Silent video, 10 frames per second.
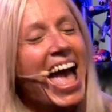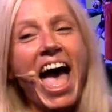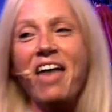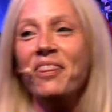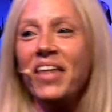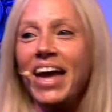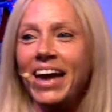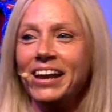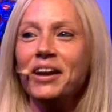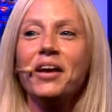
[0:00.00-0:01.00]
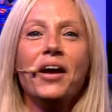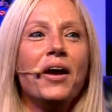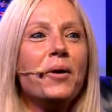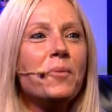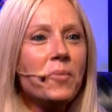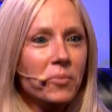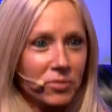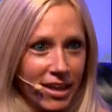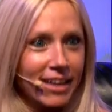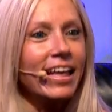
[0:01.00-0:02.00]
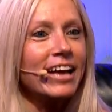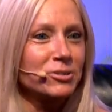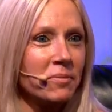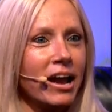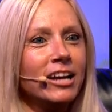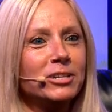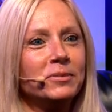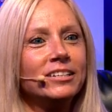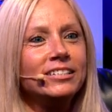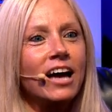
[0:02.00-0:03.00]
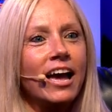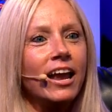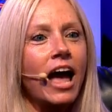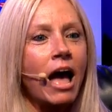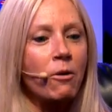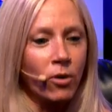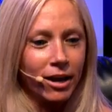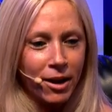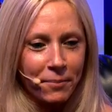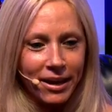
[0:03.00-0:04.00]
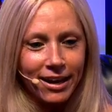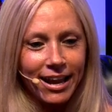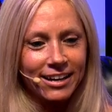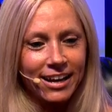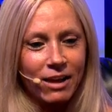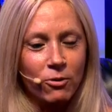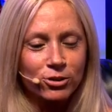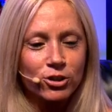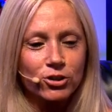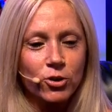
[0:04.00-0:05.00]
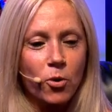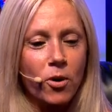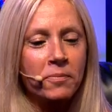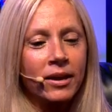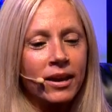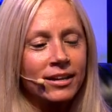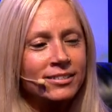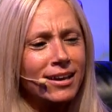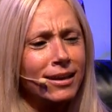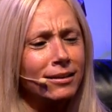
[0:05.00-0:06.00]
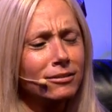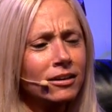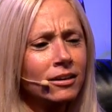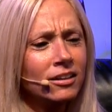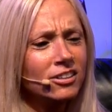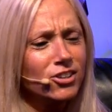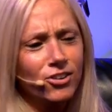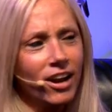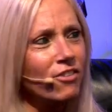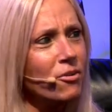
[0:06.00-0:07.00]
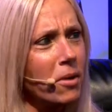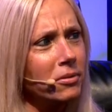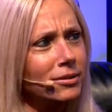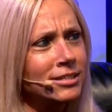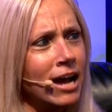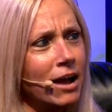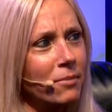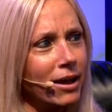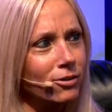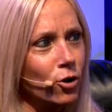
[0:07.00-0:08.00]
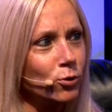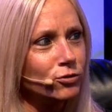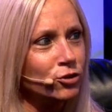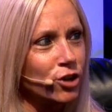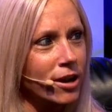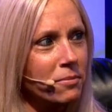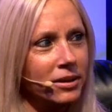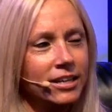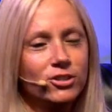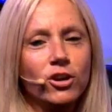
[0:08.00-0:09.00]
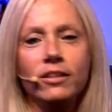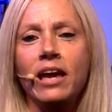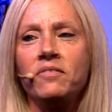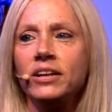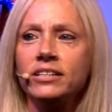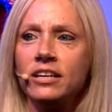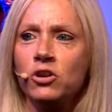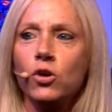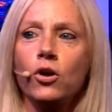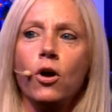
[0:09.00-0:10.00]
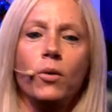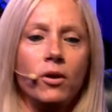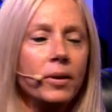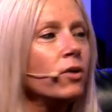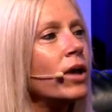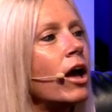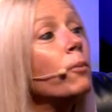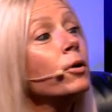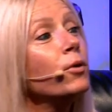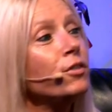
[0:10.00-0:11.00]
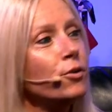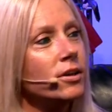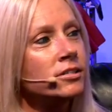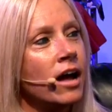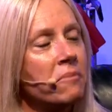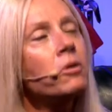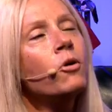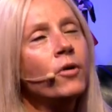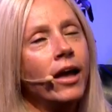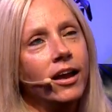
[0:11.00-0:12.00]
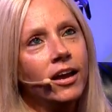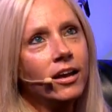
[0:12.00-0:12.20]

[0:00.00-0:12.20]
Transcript: And then that's when my husband decided, I want to compete again and I want you to do it with me. And I said, do you not remember the time at Gold's Gym? And he started laughing. He said, no, it'll be okay. I'll be with you this time. Okay.